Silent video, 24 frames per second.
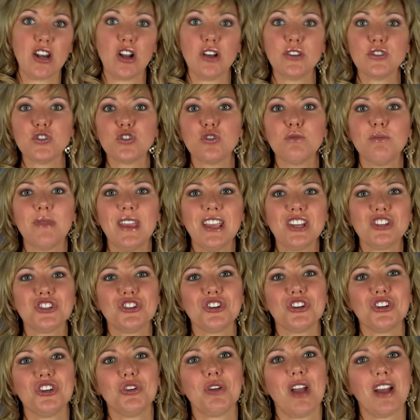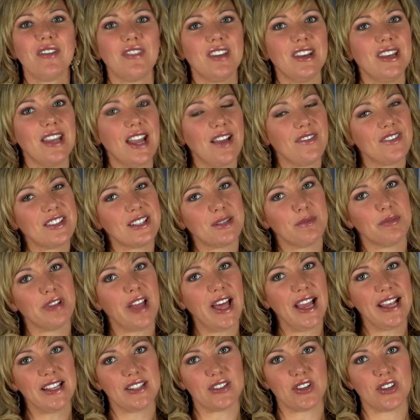and also make sure you have enough
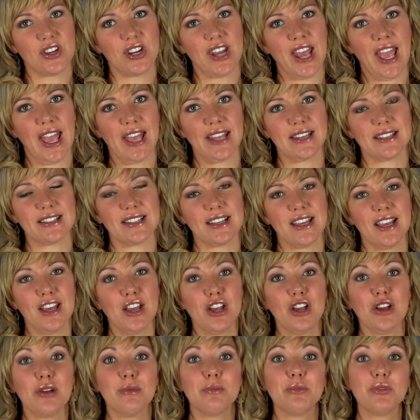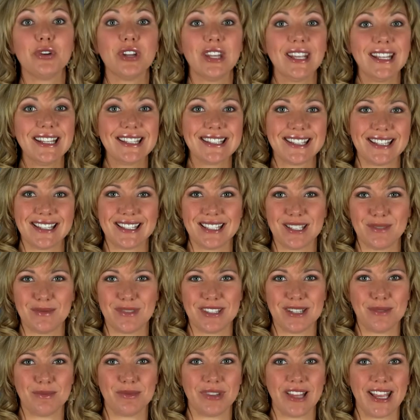supplies on hand. Putting
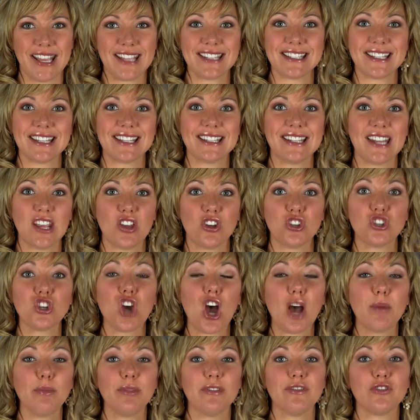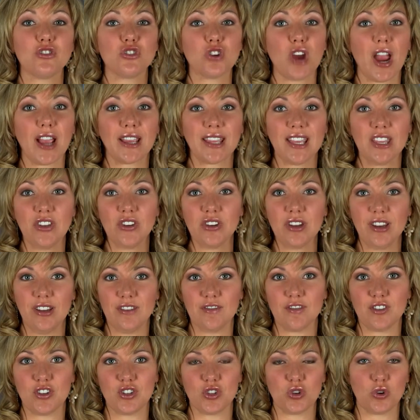systems in place to stay on top of tracking your
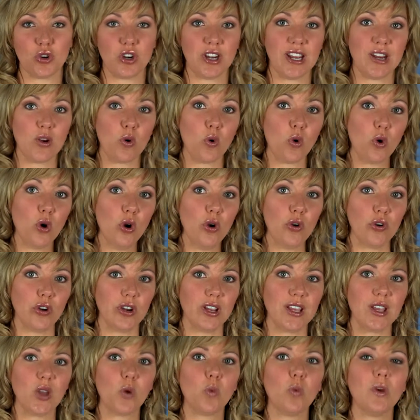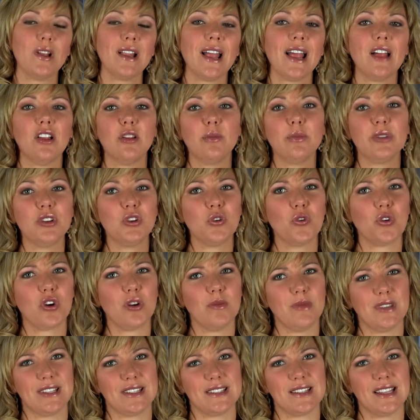inventory and ordering will help
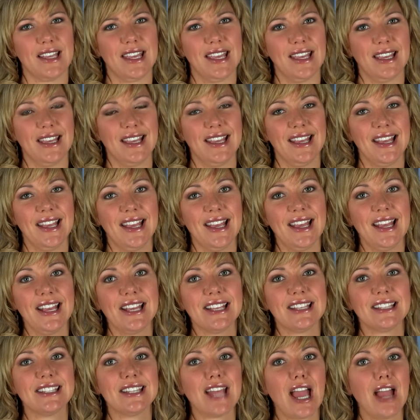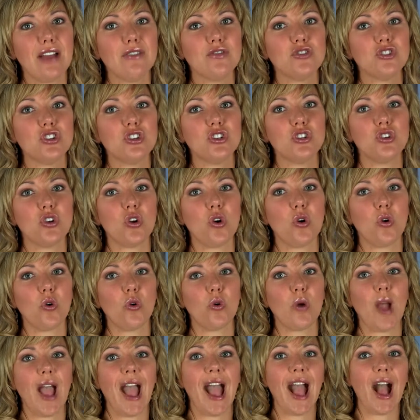enormously. Staff should
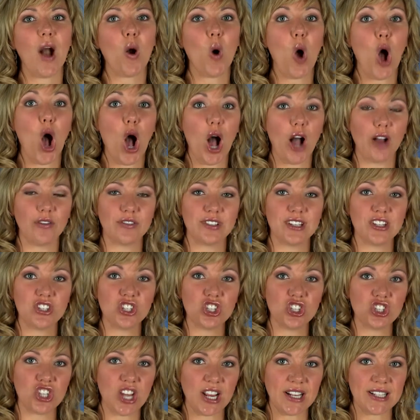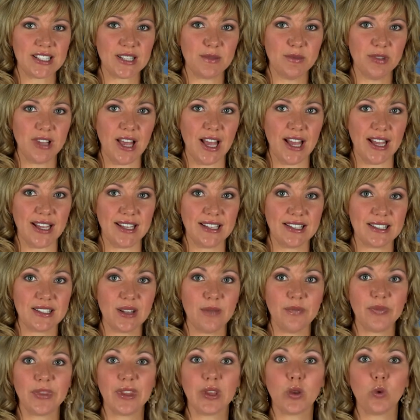know how often to check
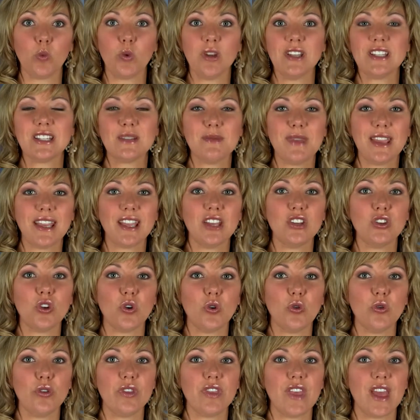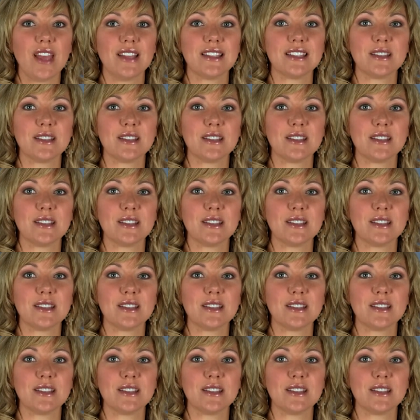supplies, when to make a note that